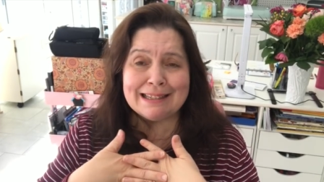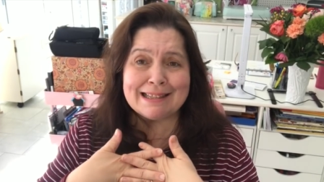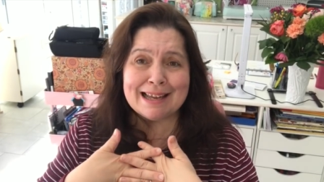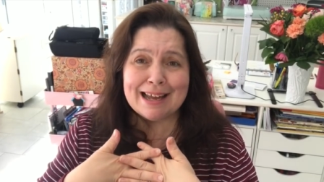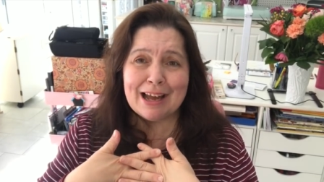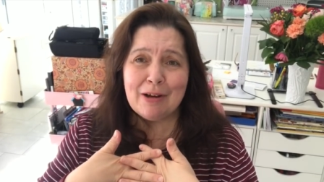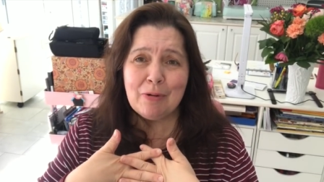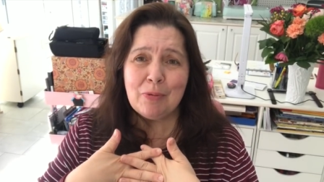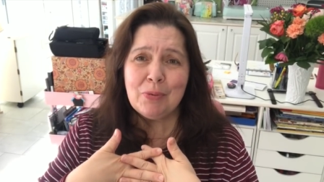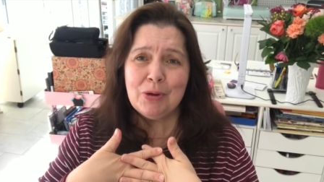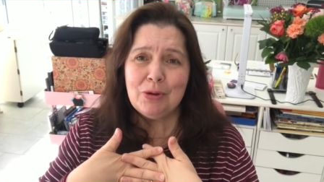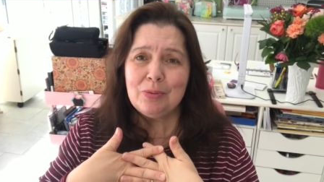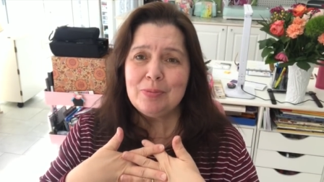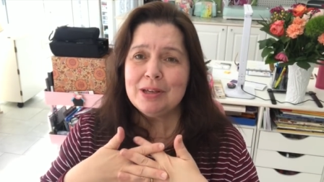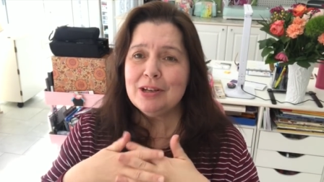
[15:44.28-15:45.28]
that
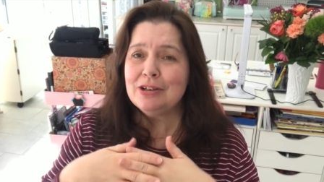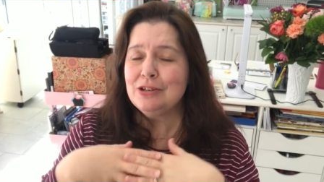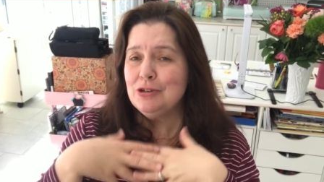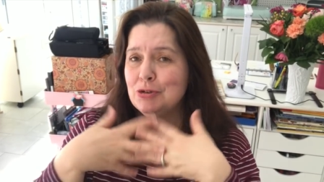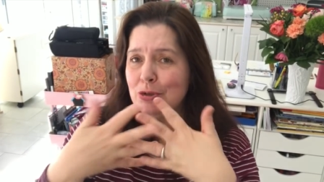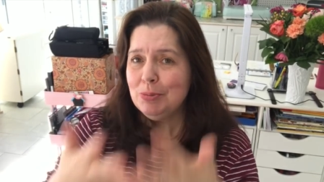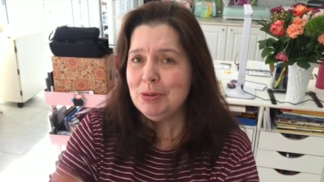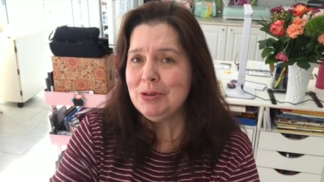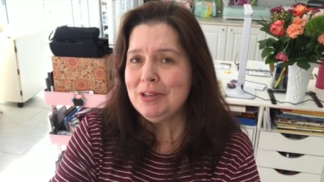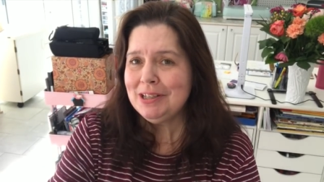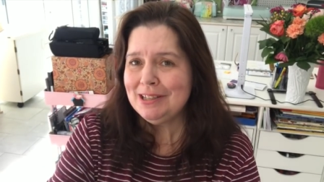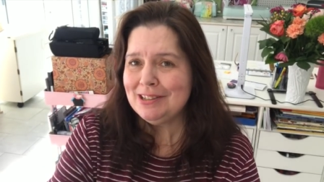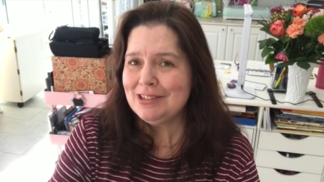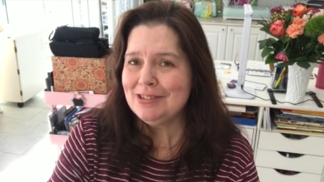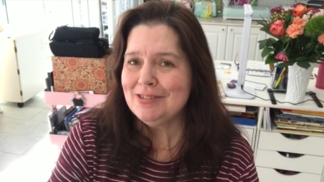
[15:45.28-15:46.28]
will be
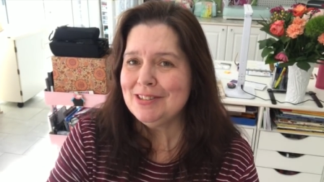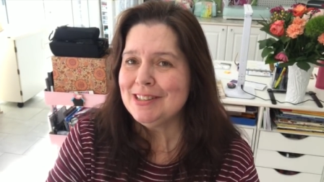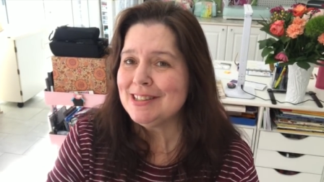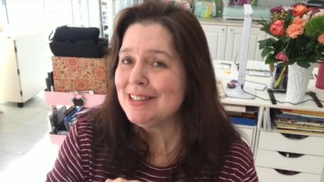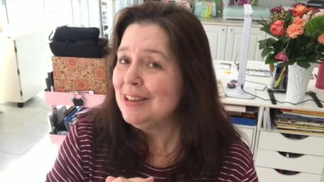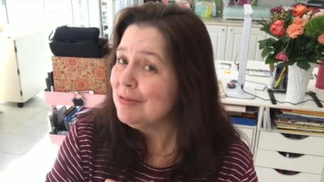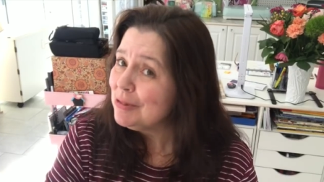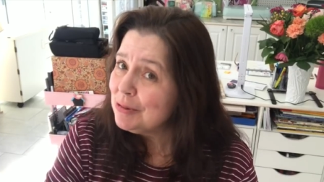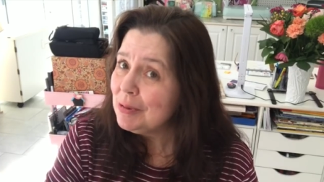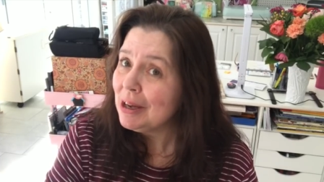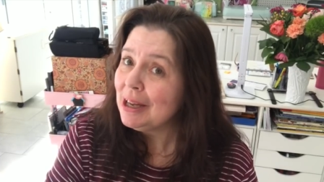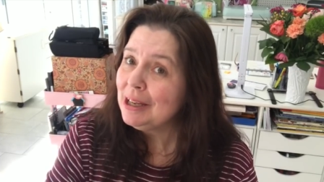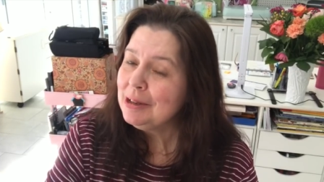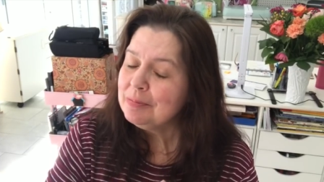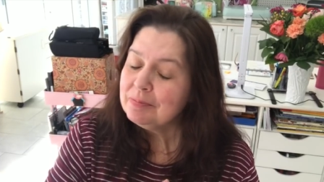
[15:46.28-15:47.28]
contributing to this
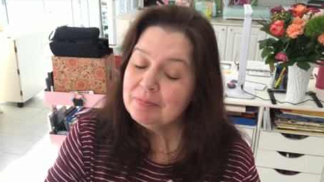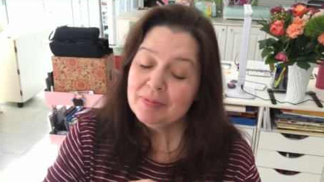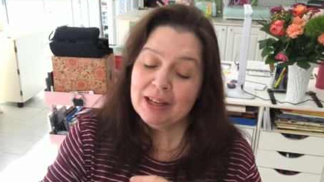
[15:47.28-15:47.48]
giveaway.